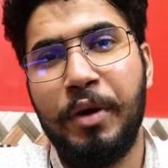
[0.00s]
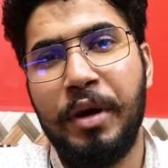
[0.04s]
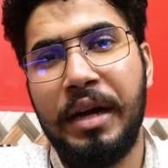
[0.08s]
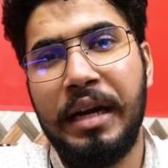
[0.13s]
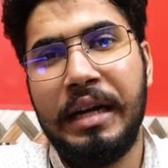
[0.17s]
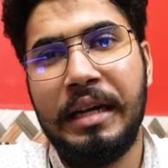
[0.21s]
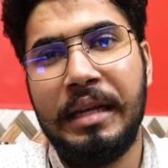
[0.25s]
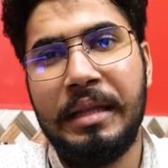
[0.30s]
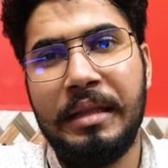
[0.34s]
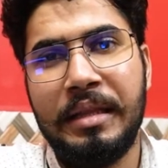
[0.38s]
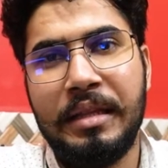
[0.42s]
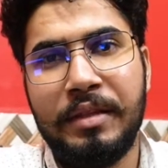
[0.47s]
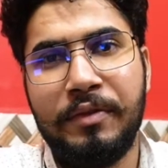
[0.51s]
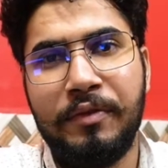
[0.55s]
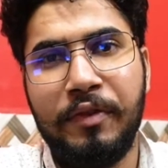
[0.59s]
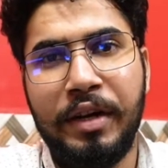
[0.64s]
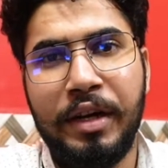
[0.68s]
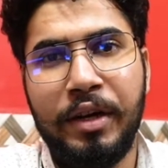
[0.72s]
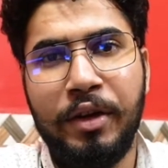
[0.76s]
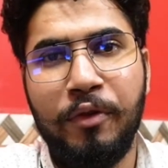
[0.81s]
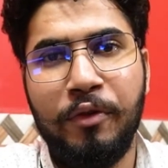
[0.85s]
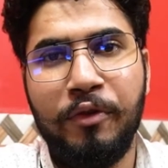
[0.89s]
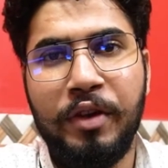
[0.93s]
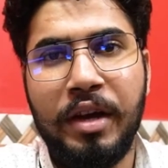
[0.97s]
and in this
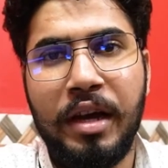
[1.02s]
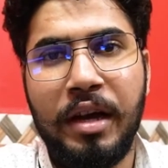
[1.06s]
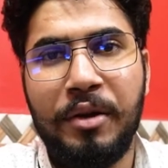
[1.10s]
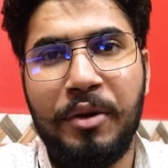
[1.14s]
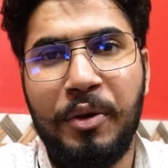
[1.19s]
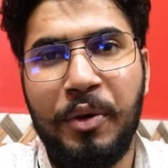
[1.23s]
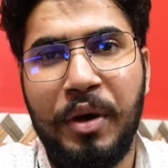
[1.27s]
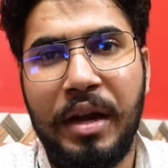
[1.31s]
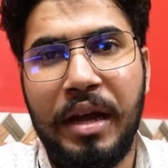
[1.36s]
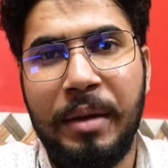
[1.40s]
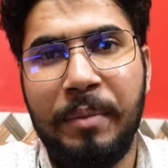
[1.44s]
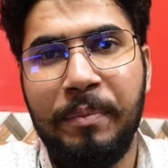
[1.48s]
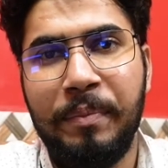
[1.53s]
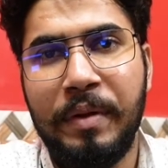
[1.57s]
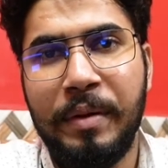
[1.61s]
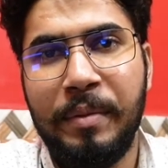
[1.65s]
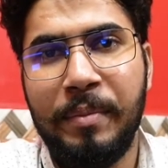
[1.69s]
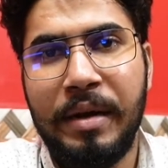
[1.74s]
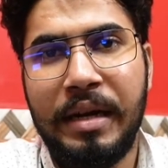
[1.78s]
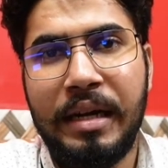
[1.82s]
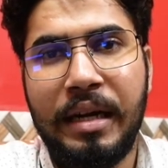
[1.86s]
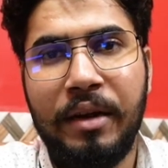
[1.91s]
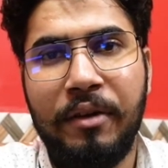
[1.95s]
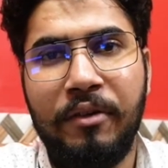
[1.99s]
video we are gonna
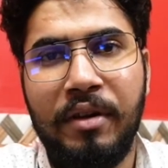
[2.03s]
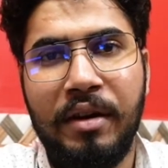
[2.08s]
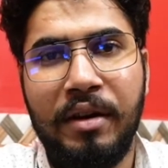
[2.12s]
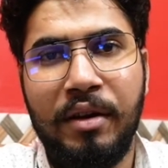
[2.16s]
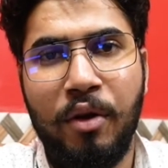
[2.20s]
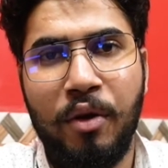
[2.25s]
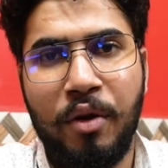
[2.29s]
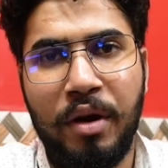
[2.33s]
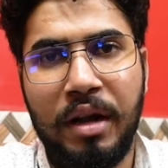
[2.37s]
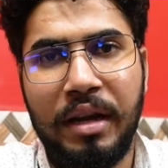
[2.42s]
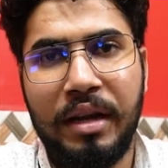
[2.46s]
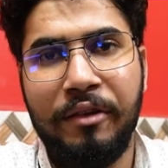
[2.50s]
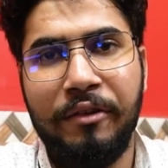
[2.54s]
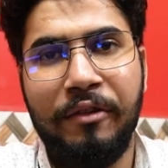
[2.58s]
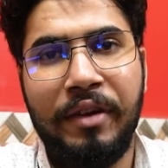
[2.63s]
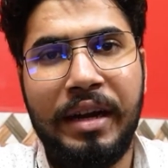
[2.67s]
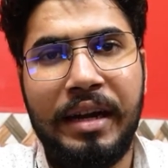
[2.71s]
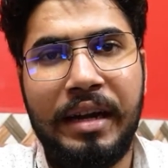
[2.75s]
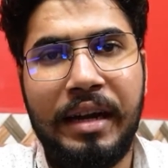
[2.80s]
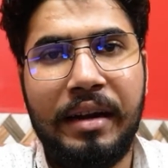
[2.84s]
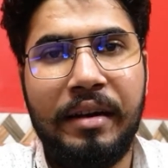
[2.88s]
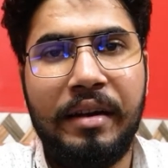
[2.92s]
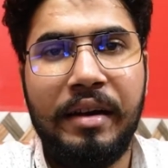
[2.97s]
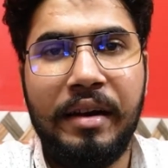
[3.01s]
implement our locally
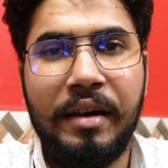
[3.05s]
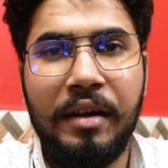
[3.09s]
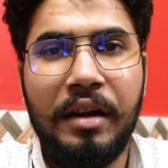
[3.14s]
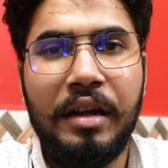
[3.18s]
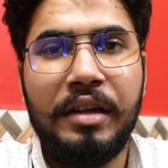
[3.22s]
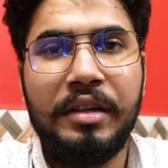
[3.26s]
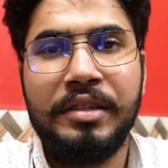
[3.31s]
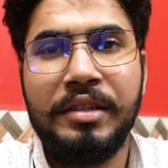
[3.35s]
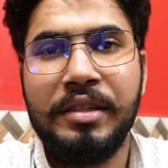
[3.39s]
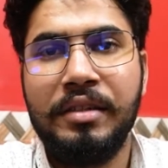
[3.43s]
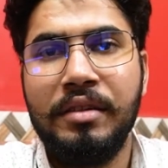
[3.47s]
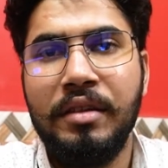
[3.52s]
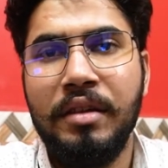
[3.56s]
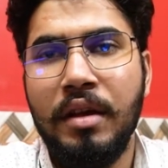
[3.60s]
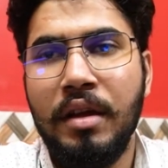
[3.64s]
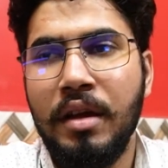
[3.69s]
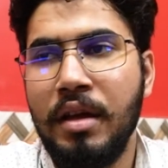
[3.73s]
weighted regression.